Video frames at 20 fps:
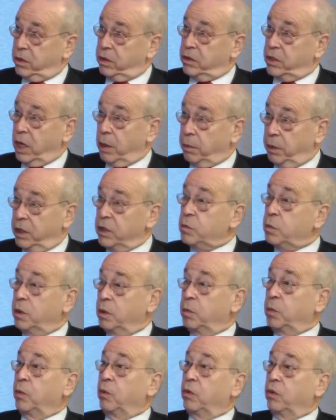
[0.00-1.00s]
Japanese
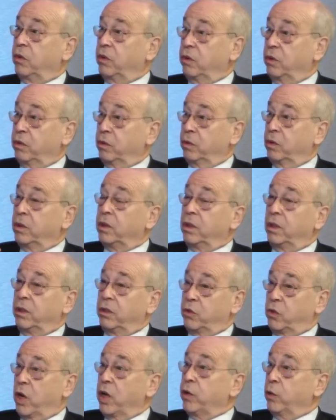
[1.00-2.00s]
people to
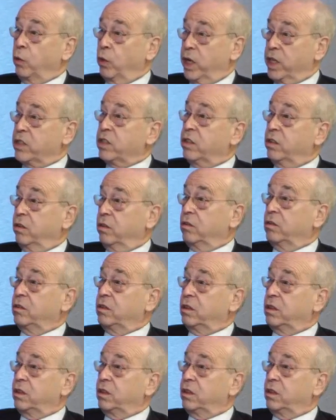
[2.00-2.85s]
try to rescue